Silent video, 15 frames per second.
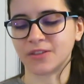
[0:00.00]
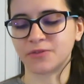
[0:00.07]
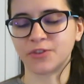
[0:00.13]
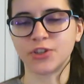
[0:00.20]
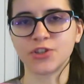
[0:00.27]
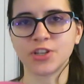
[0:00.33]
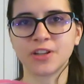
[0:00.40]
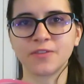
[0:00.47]

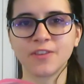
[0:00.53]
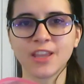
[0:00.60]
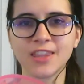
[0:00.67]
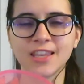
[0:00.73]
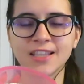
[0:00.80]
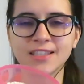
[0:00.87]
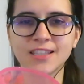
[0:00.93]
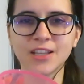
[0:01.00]
version of
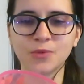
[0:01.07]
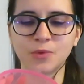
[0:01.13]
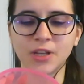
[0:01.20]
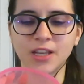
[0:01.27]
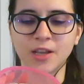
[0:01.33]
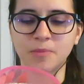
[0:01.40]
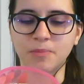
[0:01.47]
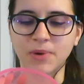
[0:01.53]
it. It's not
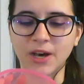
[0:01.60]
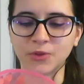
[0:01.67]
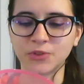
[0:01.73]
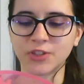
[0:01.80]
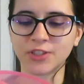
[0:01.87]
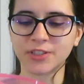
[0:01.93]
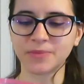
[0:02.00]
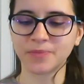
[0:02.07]
really a
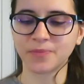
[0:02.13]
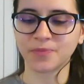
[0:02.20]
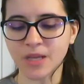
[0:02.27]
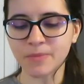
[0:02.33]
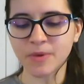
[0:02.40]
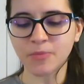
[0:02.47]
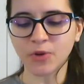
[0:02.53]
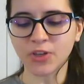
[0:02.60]
powder.
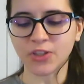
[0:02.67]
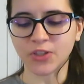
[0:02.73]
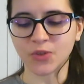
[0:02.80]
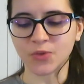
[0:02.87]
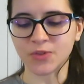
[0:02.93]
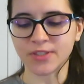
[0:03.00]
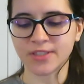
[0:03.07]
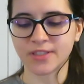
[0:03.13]
Some people
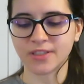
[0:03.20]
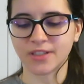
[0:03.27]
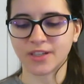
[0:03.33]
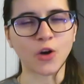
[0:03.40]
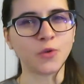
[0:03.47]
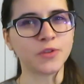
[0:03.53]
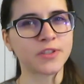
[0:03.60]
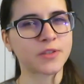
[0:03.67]
use
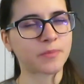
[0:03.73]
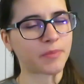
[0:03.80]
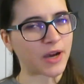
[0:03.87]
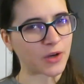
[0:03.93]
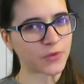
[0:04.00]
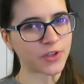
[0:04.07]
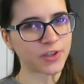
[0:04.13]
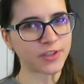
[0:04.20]
oat
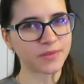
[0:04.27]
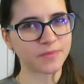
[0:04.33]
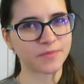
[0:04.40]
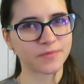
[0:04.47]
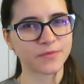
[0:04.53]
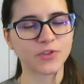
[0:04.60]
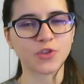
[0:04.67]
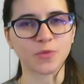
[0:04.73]
powder
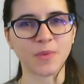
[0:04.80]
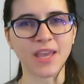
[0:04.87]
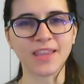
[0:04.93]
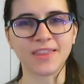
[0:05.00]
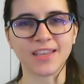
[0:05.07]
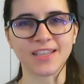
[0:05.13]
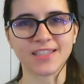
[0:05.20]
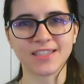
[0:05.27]
to
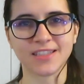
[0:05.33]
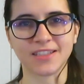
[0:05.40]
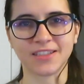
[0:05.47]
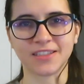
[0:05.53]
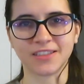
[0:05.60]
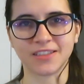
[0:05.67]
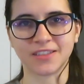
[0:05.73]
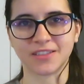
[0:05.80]
make this
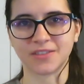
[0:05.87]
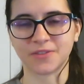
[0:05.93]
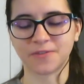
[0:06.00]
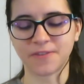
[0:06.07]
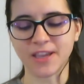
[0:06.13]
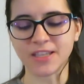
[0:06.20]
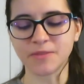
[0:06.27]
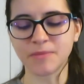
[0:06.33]

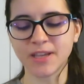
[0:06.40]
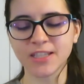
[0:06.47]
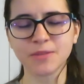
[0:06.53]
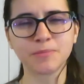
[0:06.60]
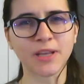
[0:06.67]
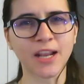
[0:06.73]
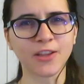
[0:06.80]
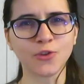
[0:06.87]
face
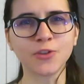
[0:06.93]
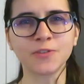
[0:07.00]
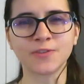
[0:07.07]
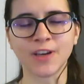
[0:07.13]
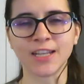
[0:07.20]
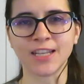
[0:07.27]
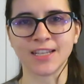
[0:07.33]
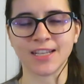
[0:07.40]
mask, but I don't
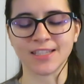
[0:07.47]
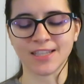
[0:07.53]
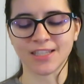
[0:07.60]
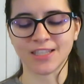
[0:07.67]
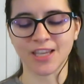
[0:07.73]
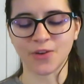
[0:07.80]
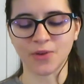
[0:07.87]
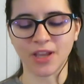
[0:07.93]
find it
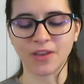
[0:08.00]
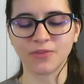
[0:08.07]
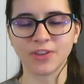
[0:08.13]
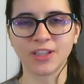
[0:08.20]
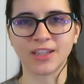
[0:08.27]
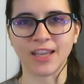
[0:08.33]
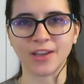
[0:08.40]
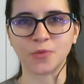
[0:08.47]
necessary. I
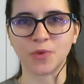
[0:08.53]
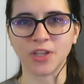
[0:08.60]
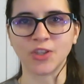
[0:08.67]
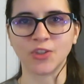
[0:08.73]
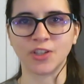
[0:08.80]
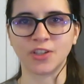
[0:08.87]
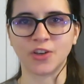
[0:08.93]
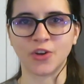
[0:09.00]
feel like
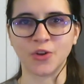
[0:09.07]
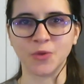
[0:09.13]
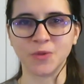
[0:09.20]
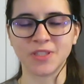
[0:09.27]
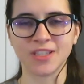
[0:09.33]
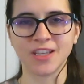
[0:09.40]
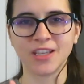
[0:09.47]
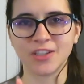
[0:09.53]
regular
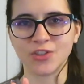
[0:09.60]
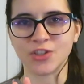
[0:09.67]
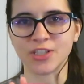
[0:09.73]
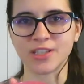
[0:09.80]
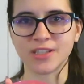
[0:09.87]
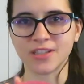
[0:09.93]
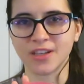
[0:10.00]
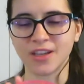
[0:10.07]
oats,
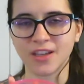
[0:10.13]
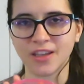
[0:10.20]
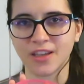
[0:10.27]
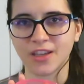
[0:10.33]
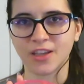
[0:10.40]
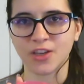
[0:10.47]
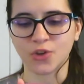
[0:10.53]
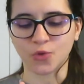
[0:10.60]
just
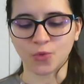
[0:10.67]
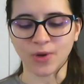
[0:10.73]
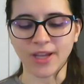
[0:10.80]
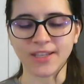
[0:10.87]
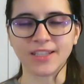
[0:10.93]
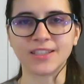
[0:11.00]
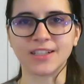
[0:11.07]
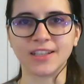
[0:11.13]

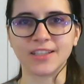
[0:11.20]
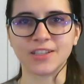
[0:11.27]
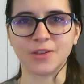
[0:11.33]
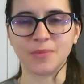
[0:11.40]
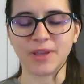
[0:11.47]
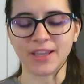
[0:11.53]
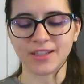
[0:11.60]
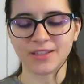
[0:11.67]
grind it a little
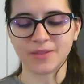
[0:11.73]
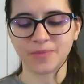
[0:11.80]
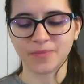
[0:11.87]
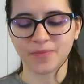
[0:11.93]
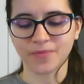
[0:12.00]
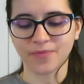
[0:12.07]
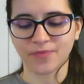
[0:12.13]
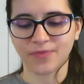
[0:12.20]
bit
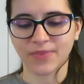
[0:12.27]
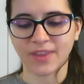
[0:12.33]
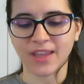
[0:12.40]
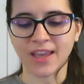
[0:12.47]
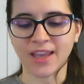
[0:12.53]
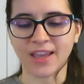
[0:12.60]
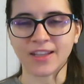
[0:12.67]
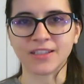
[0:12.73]

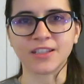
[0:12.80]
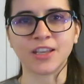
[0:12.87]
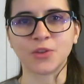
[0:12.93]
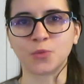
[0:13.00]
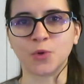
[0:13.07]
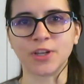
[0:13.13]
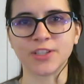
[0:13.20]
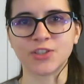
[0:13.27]
and
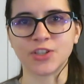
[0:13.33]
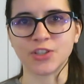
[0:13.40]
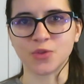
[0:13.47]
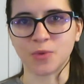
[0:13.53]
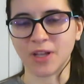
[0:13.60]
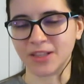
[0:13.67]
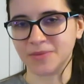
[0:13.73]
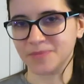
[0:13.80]
it works just
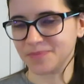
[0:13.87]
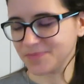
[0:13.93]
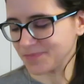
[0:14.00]
well.